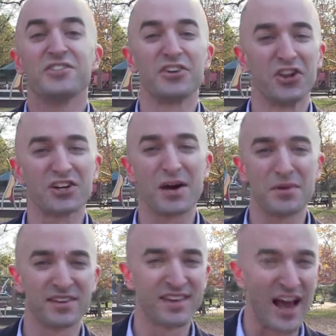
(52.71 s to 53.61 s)
to look up
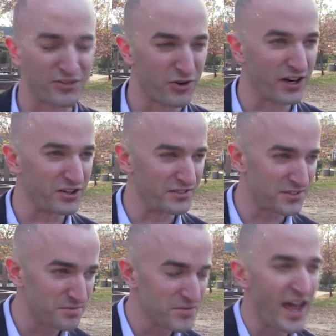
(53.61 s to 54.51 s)
in the tax records.